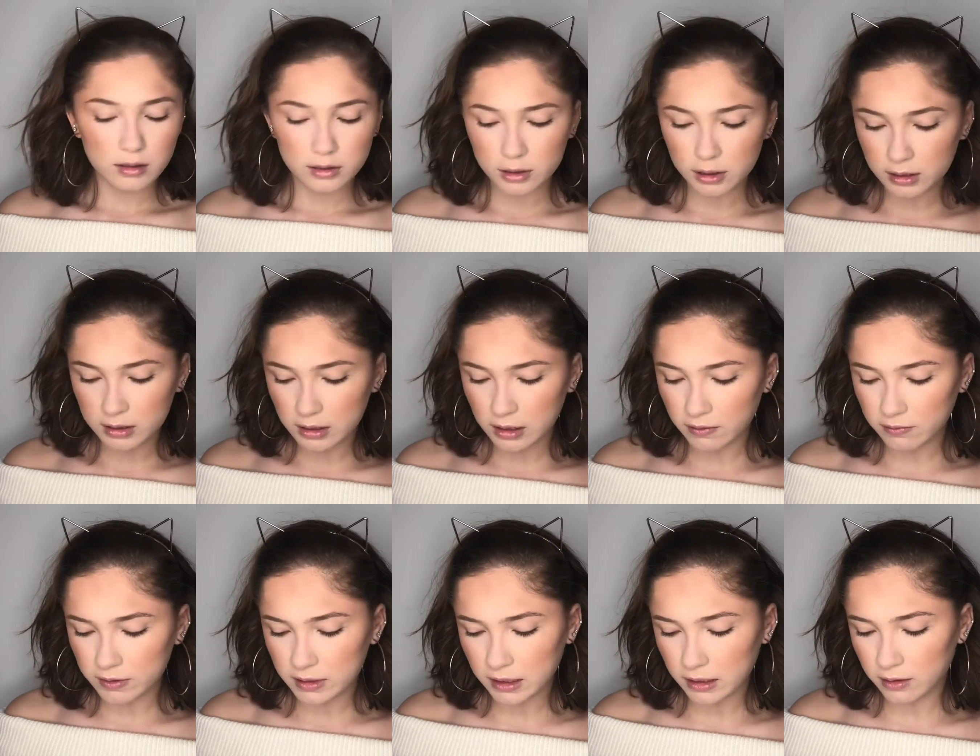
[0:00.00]
Just
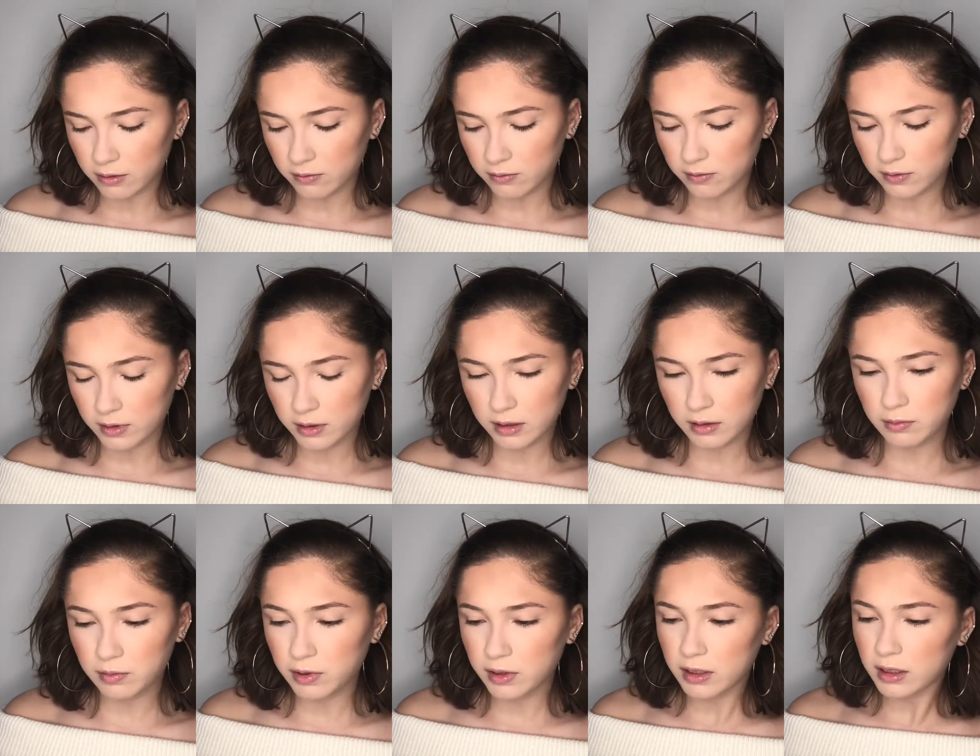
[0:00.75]
gives like a
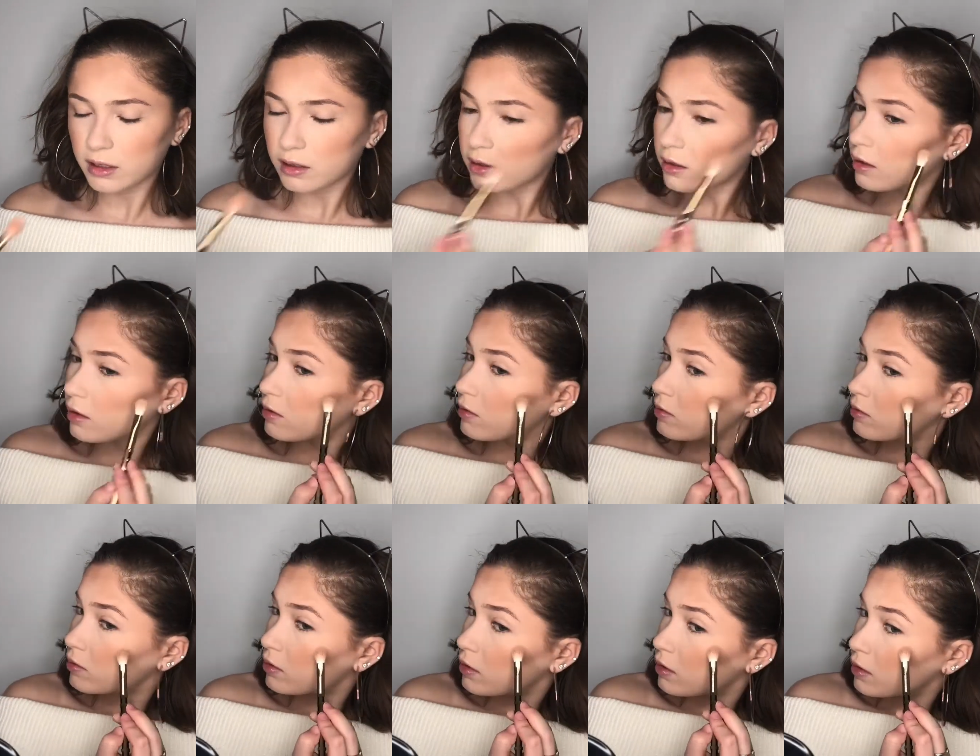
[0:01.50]
really pretty
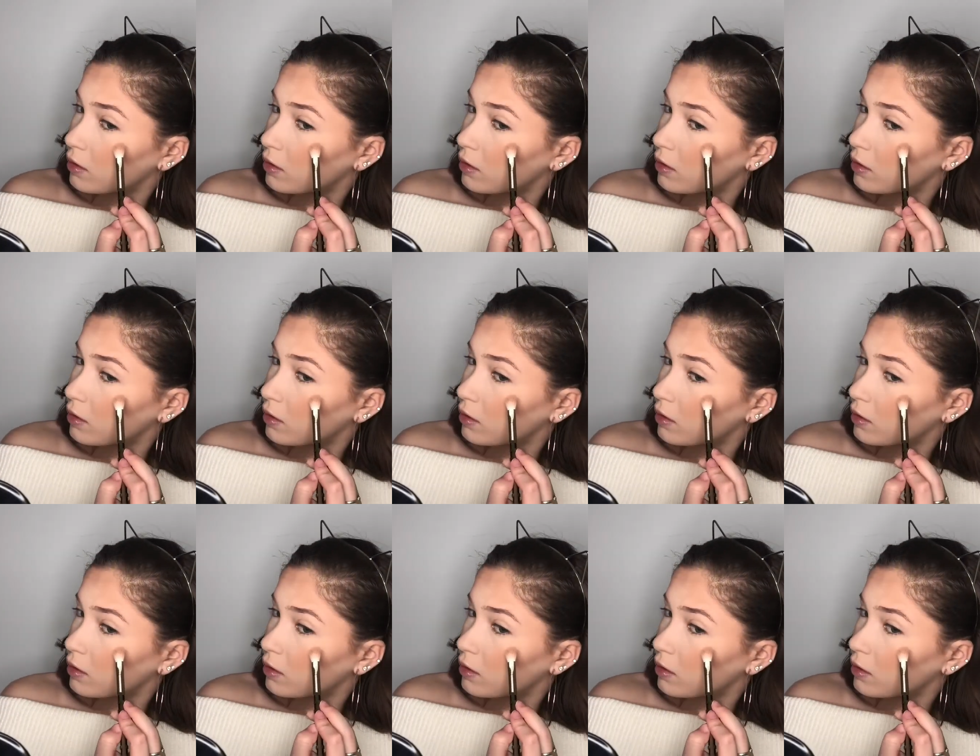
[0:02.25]
glow.